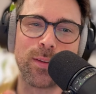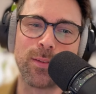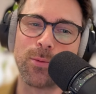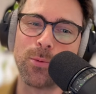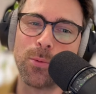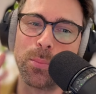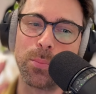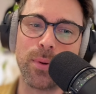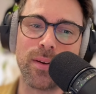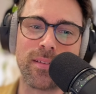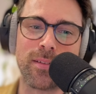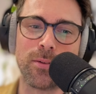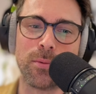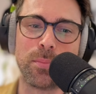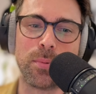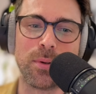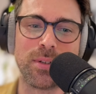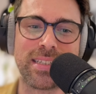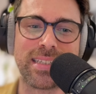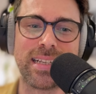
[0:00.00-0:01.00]
super,
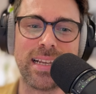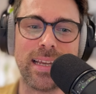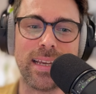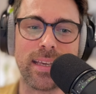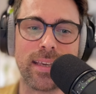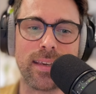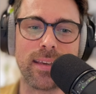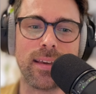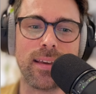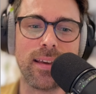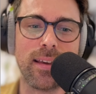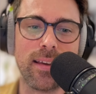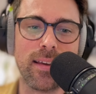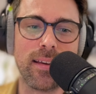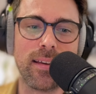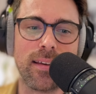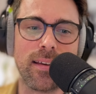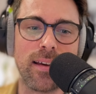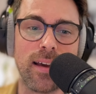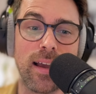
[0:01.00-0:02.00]
super slick.
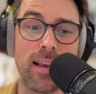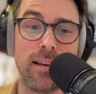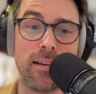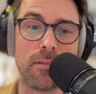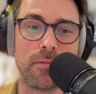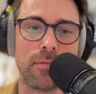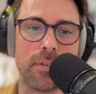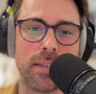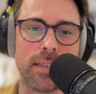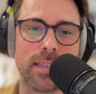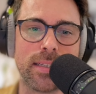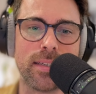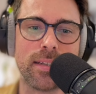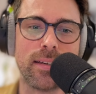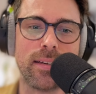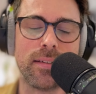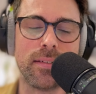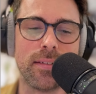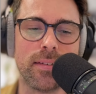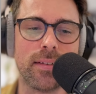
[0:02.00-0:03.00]
I love it.
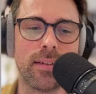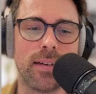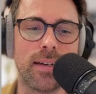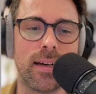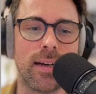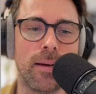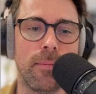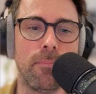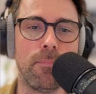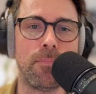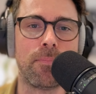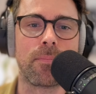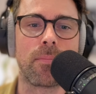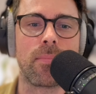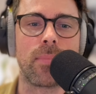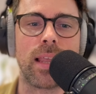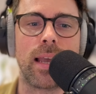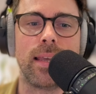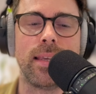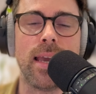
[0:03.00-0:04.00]

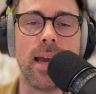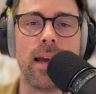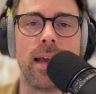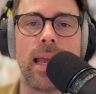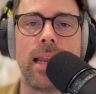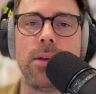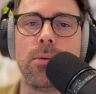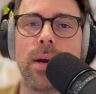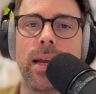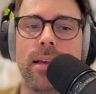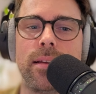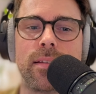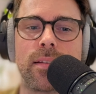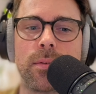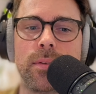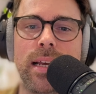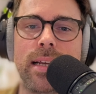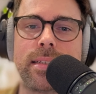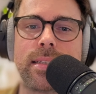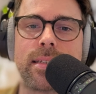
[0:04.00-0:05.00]
Yeah, anyway, so
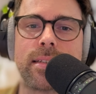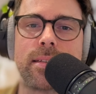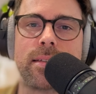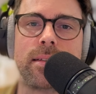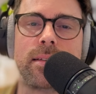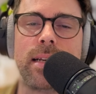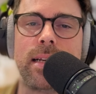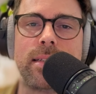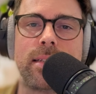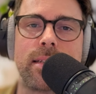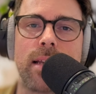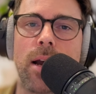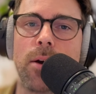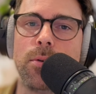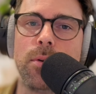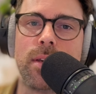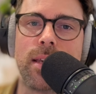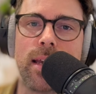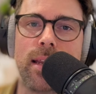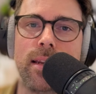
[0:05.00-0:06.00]
that's how
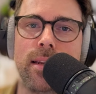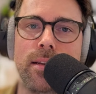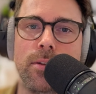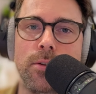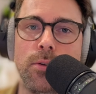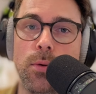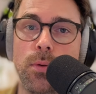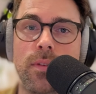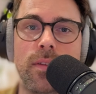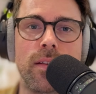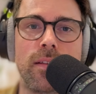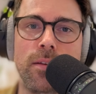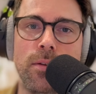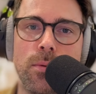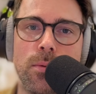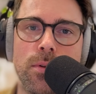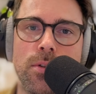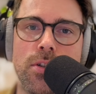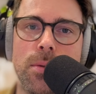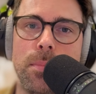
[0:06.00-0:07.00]
you can use this
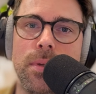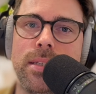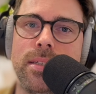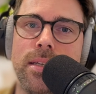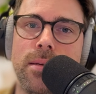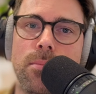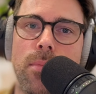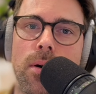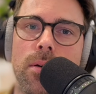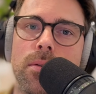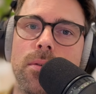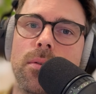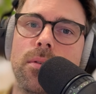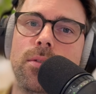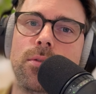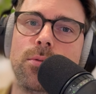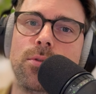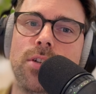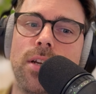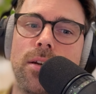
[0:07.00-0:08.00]
new GPT model
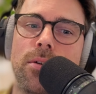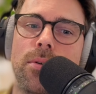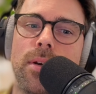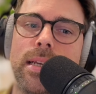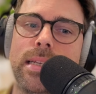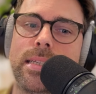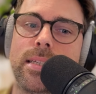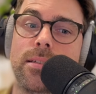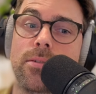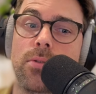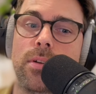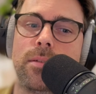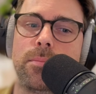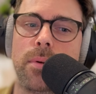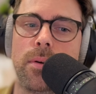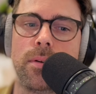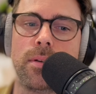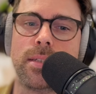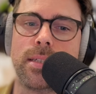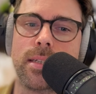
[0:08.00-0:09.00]
to generate
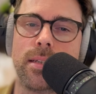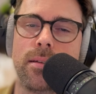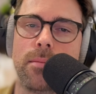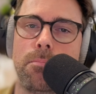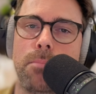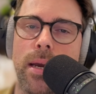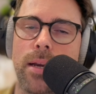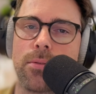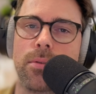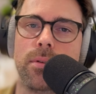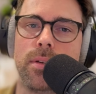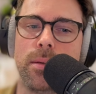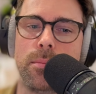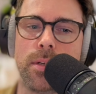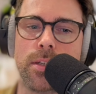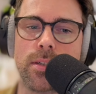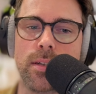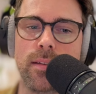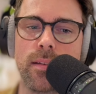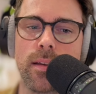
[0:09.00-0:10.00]
transparent background
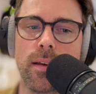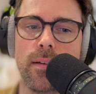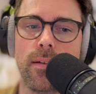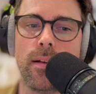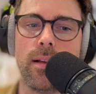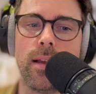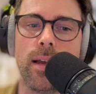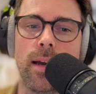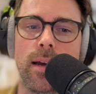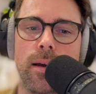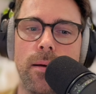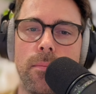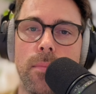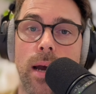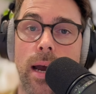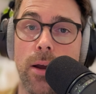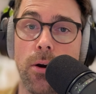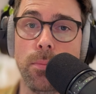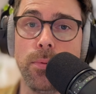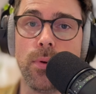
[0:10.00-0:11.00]
images.
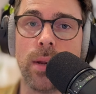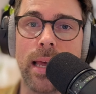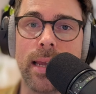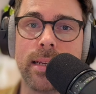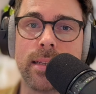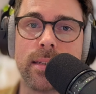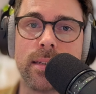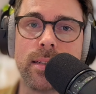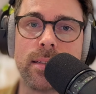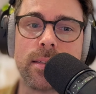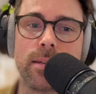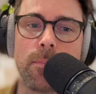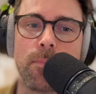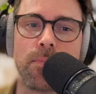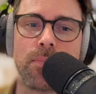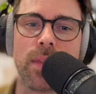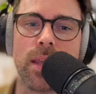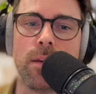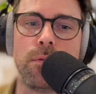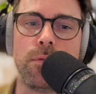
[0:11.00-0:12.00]
I hope you liked it.
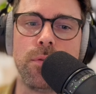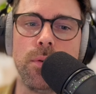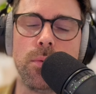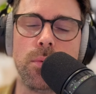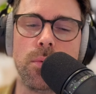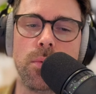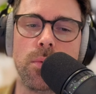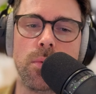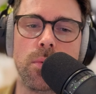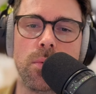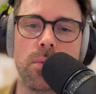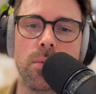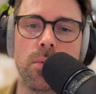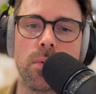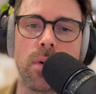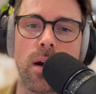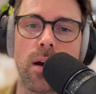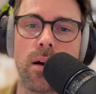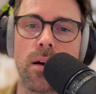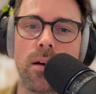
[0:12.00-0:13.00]
If
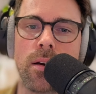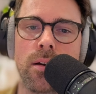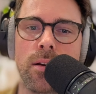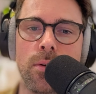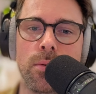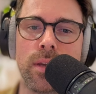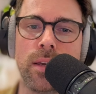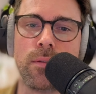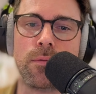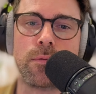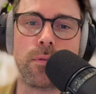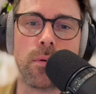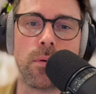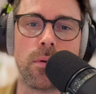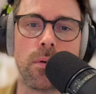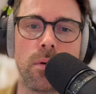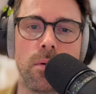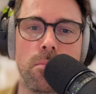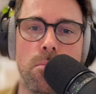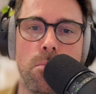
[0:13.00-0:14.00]
you are looking
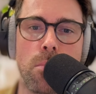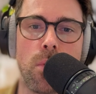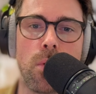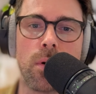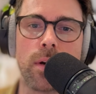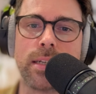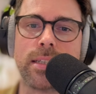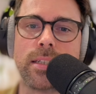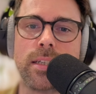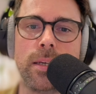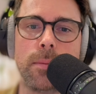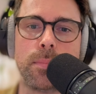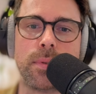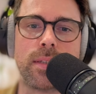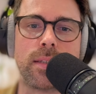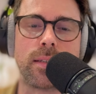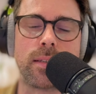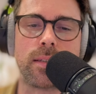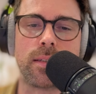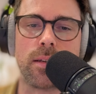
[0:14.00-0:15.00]
for more
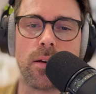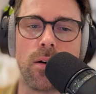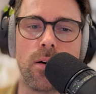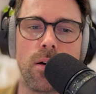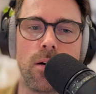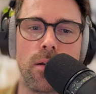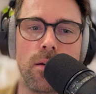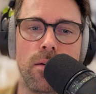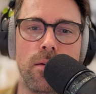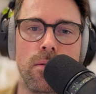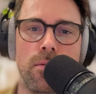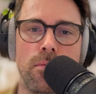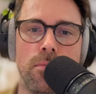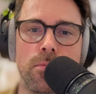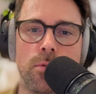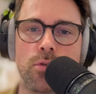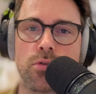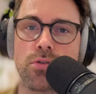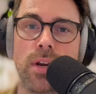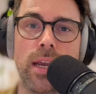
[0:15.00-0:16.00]
tips
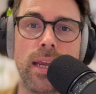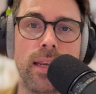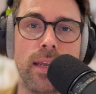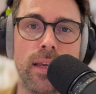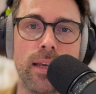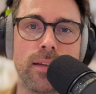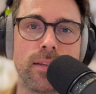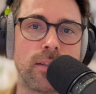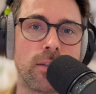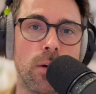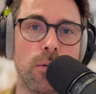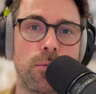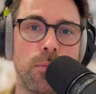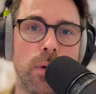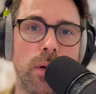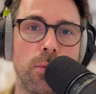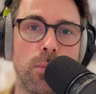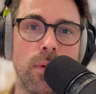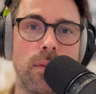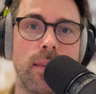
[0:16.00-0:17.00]
on creating
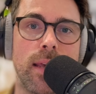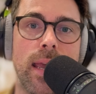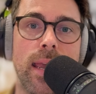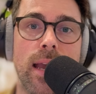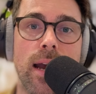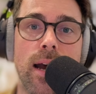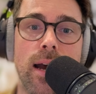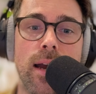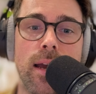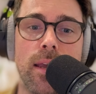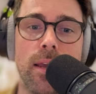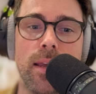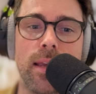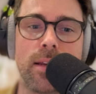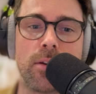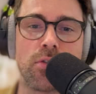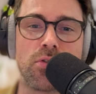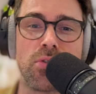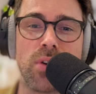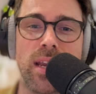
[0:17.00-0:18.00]
software with AI,
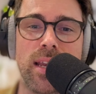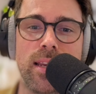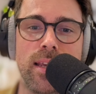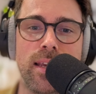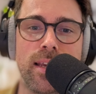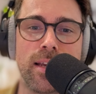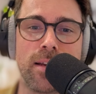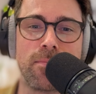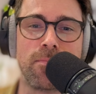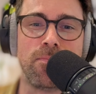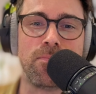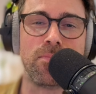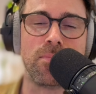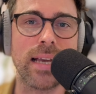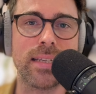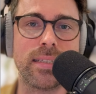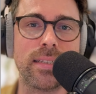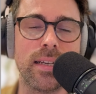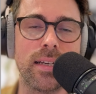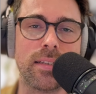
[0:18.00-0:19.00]
creating
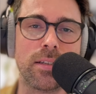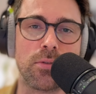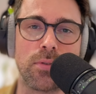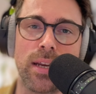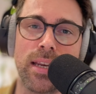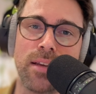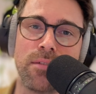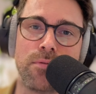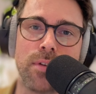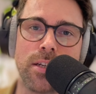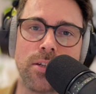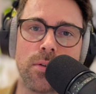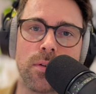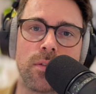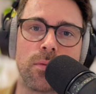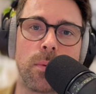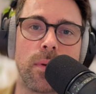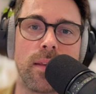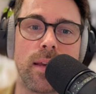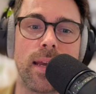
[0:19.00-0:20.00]
assets, creating
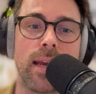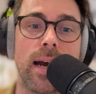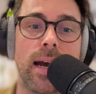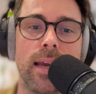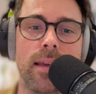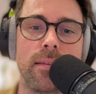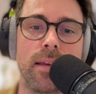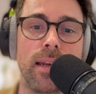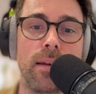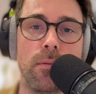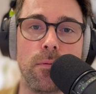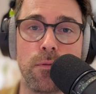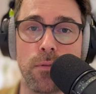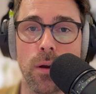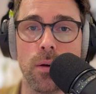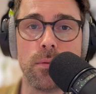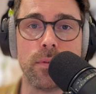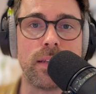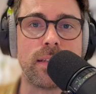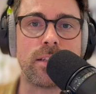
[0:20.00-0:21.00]
visuals with AI, then
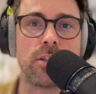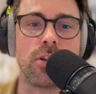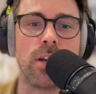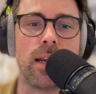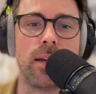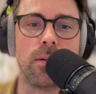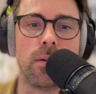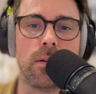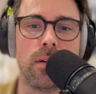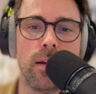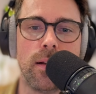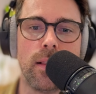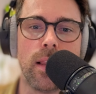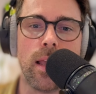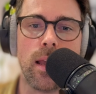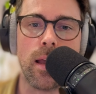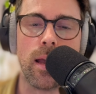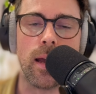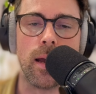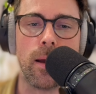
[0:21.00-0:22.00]
follow this channel.
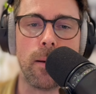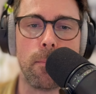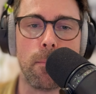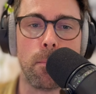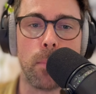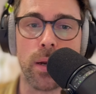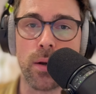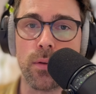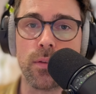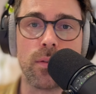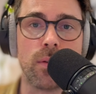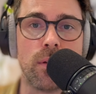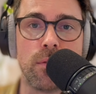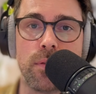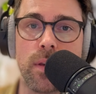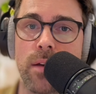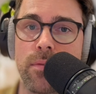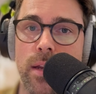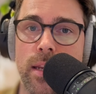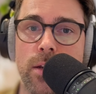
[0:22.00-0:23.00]
But also, if
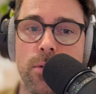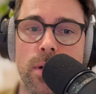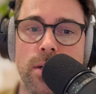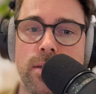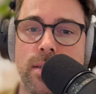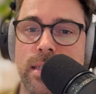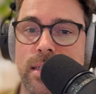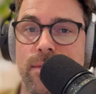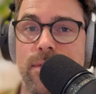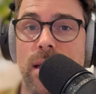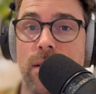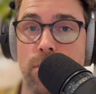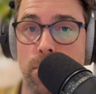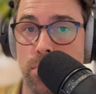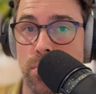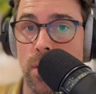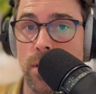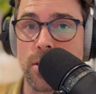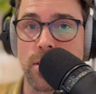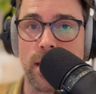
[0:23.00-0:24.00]
you have any questions, if you have a
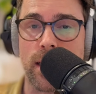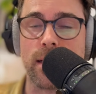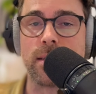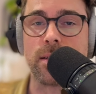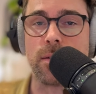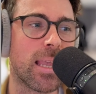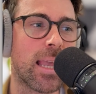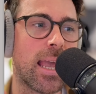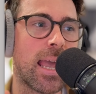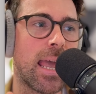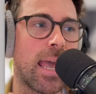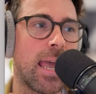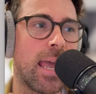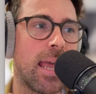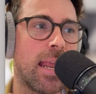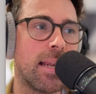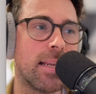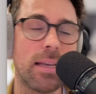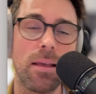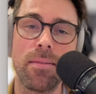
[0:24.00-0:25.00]
project,
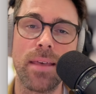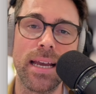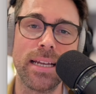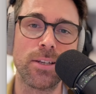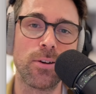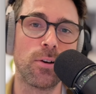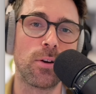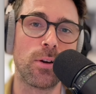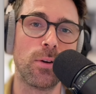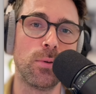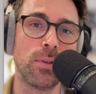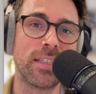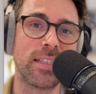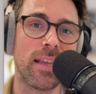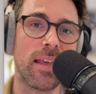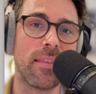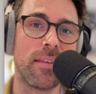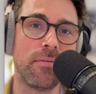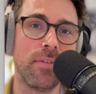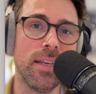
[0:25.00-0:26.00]
and that concludes
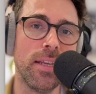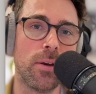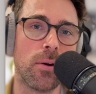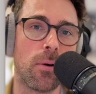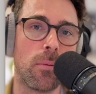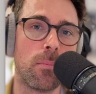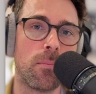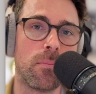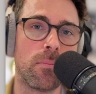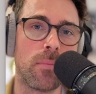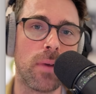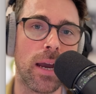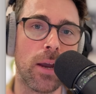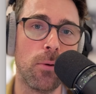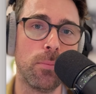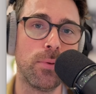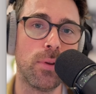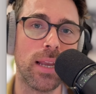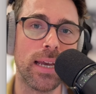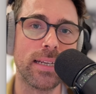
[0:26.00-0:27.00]
the video. I
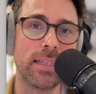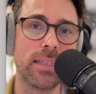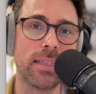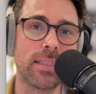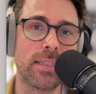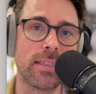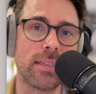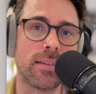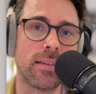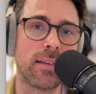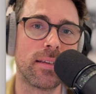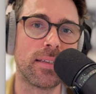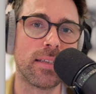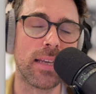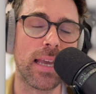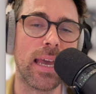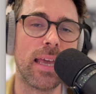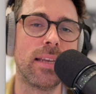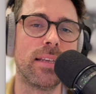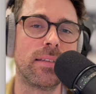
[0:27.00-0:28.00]
hope you liked it,
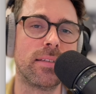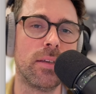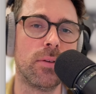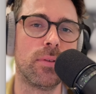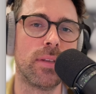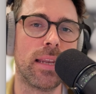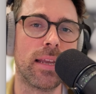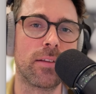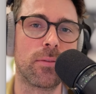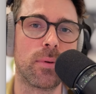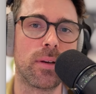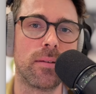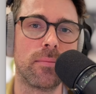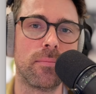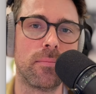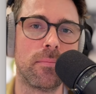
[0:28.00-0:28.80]
and see you in the next one.